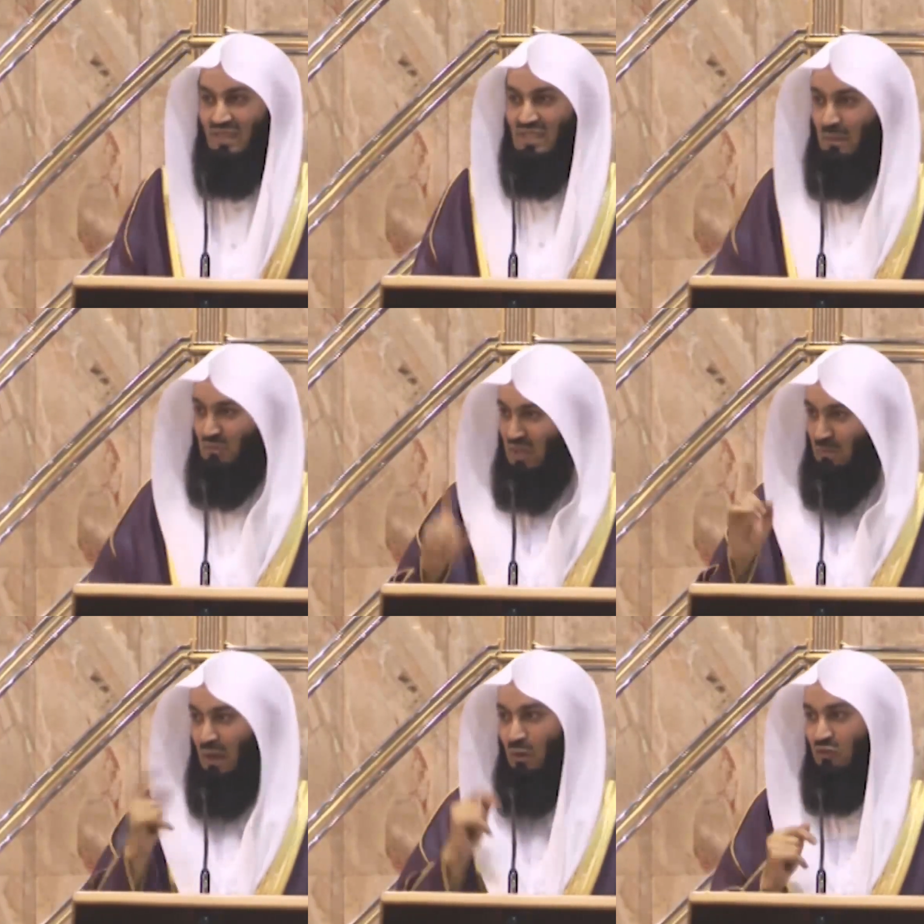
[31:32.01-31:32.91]
Something
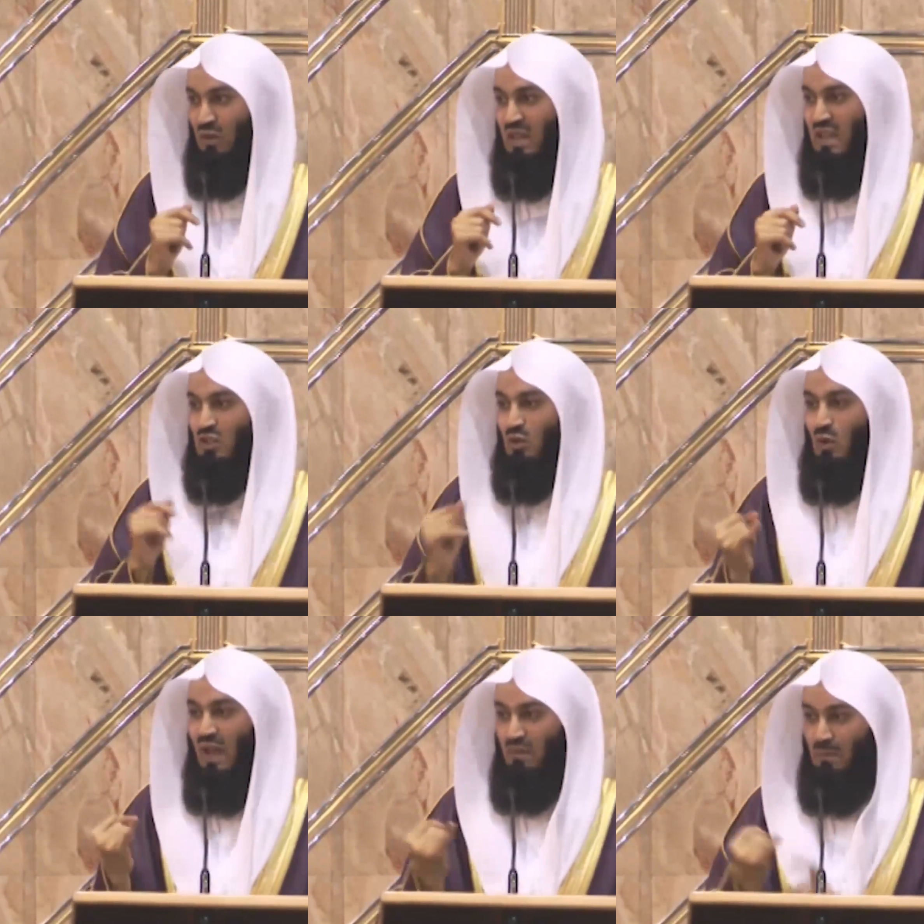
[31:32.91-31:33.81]
powerful. So
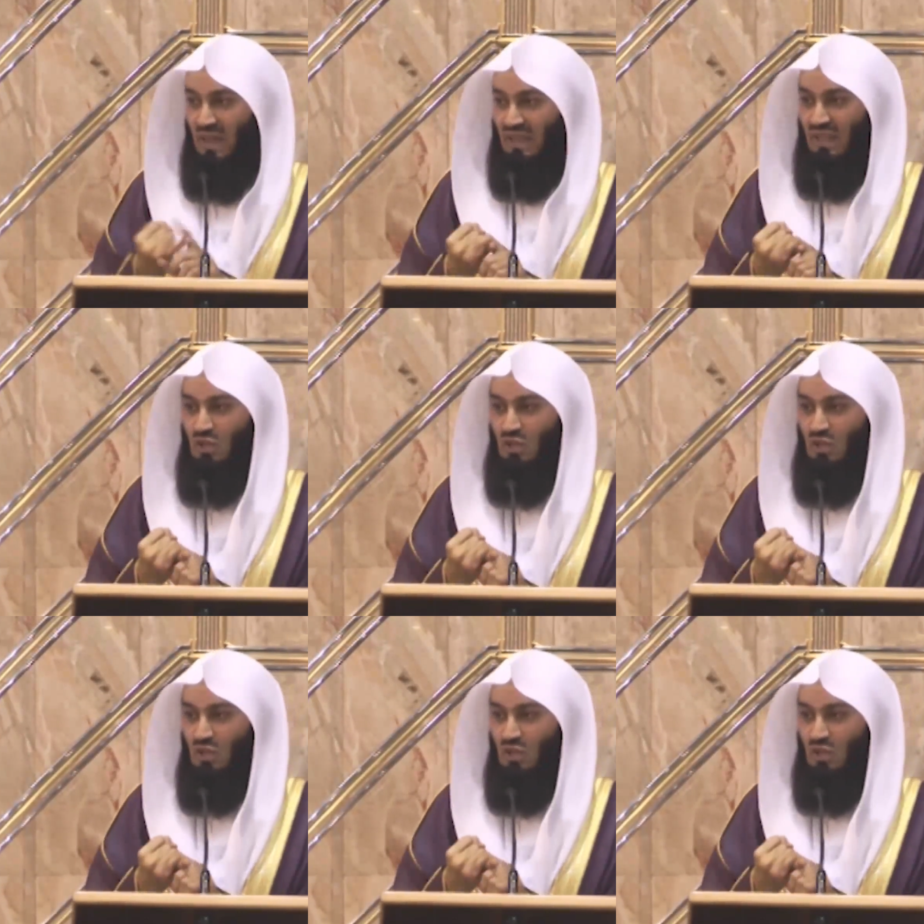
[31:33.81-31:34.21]
you have a baker,